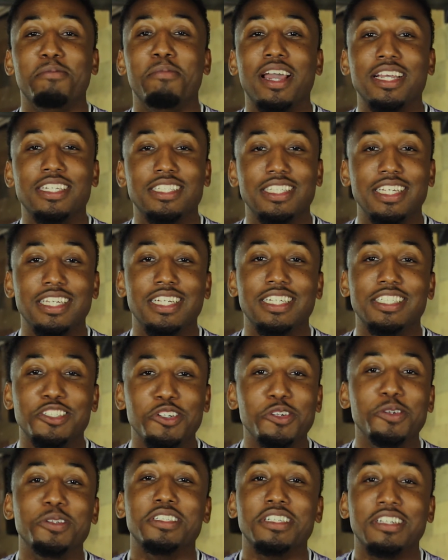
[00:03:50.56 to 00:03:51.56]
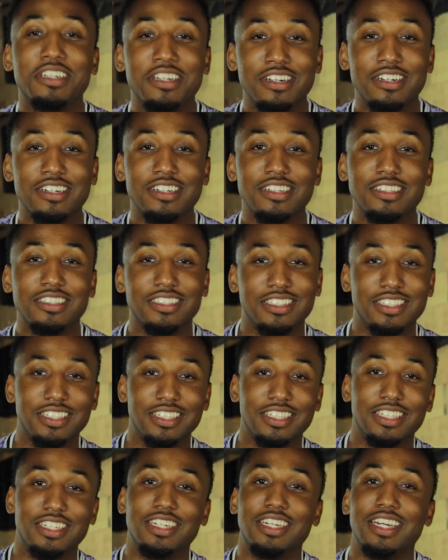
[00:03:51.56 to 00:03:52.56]
basically just using girls.
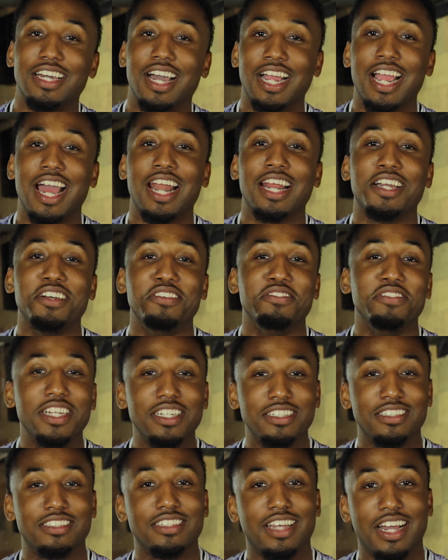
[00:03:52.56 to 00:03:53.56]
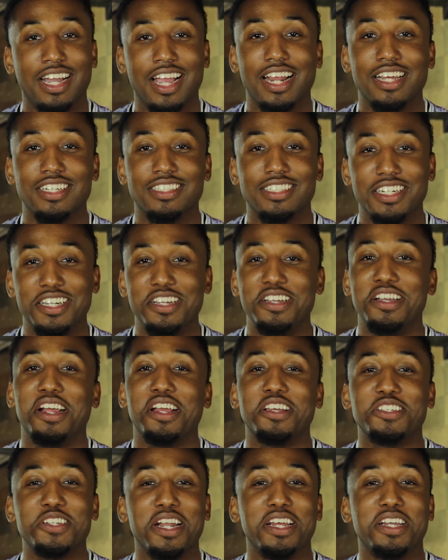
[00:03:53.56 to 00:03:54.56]
I gotta sit here
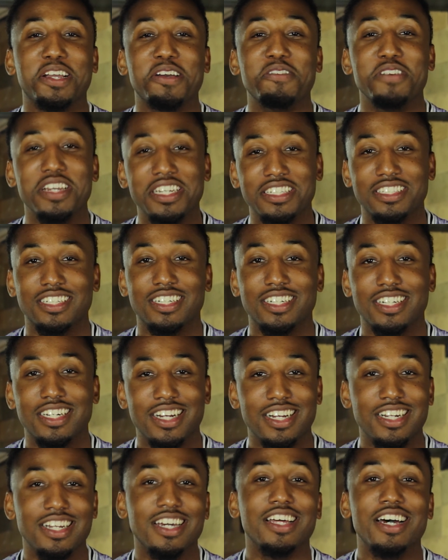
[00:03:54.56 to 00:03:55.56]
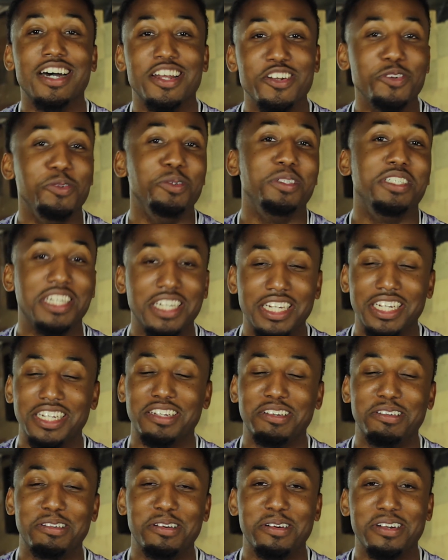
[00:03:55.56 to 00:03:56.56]
and try to convince a new chick,
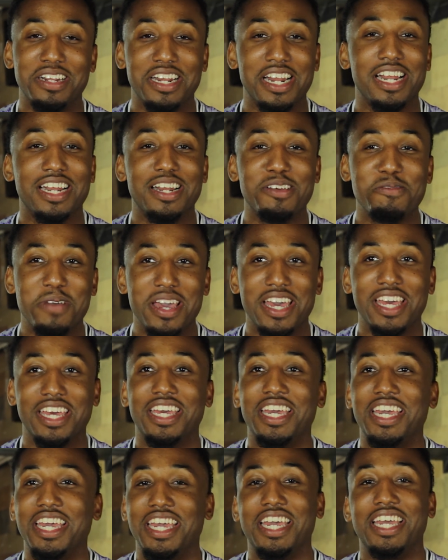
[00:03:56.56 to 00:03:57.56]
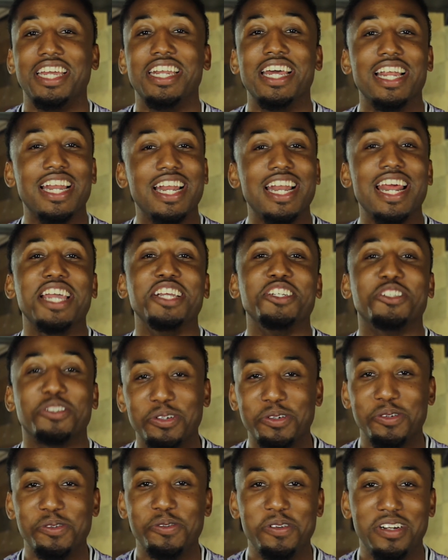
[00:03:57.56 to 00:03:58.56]
that I done met, that it ain't
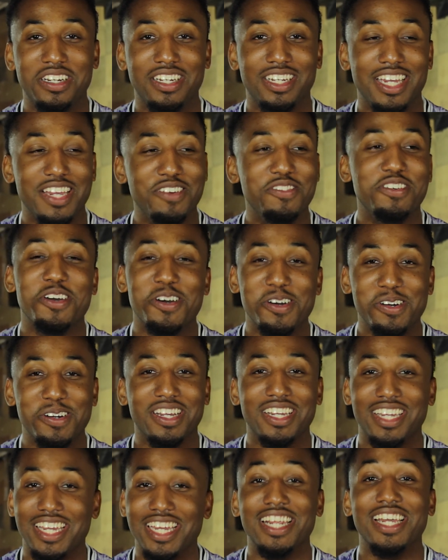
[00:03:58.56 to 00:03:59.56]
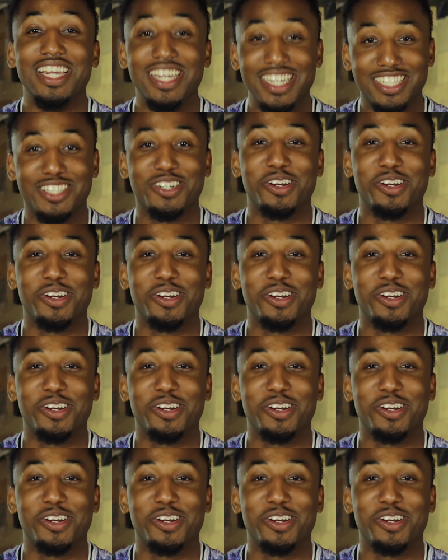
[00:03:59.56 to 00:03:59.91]
true, even though it is